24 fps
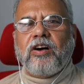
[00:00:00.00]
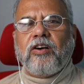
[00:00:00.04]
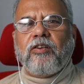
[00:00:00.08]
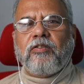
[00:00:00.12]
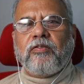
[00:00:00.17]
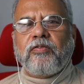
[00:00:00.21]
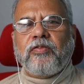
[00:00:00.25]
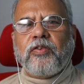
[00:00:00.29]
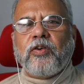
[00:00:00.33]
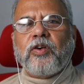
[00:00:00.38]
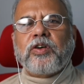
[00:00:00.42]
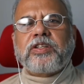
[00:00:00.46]

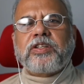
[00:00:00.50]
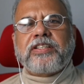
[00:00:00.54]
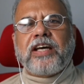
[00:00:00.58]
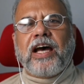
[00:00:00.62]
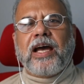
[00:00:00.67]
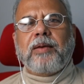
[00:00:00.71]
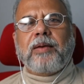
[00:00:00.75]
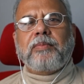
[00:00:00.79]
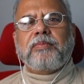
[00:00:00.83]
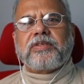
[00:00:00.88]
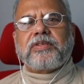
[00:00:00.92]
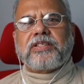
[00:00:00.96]
four
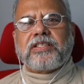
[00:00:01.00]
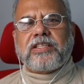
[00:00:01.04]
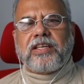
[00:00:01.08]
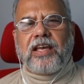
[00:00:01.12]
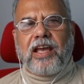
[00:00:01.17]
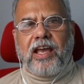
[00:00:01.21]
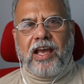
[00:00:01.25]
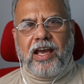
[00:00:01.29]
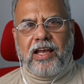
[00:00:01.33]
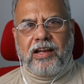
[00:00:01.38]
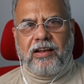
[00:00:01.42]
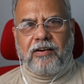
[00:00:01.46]
times
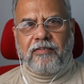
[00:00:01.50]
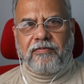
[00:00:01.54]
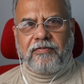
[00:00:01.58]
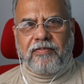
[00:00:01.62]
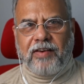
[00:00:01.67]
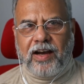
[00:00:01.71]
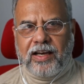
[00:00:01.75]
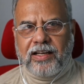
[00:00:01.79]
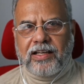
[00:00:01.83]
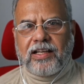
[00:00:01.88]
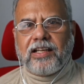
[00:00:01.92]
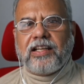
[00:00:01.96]
and a
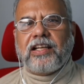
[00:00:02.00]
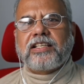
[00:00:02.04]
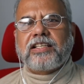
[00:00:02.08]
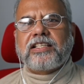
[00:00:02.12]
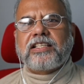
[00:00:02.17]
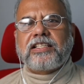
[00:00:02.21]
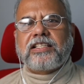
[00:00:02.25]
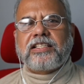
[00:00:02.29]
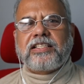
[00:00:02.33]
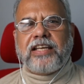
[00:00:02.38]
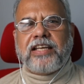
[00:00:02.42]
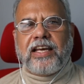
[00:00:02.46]
finalist
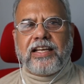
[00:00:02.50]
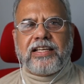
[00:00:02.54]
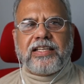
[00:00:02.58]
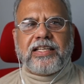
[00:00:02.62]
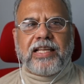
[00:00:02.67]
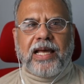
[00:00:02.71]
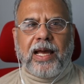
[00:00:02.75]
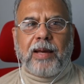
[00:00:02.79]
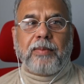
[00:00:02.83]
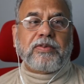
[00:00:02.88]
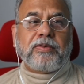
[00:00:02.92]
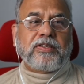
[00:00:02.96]
10
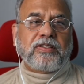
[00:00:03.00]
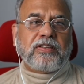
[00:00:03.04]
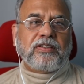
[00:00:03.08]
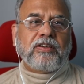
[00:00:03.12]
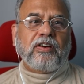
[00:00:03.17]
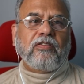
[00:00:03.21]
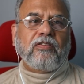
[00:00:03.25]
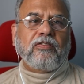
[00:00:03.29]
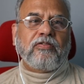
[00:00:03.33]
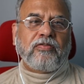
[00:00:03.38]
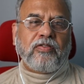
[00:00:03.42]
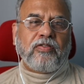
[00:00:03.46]
times
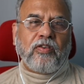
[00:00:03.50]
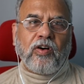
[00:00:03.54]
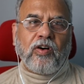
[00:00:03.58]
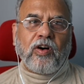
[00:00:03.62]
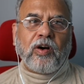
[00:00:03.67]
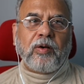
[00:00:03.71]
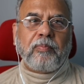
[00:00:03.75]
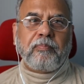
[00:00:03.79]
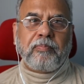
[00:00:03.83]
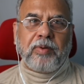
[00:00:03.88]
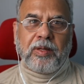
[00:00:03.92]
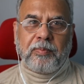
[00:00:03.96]

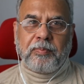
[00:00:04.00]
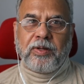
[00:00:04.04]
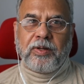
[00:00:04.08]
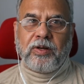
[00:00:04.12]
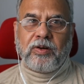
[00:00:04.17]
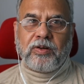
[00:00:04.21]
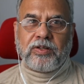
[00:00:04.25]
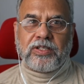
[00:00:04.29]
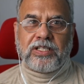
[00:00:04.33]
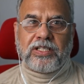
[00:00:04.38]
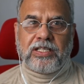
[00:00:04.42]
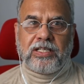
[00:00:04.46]
for
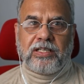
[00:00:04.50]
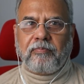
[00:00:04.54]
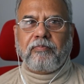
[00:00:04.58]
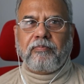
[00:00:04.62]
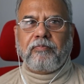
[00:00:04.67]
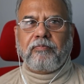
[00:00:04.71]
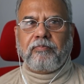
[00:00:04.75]
PPOC,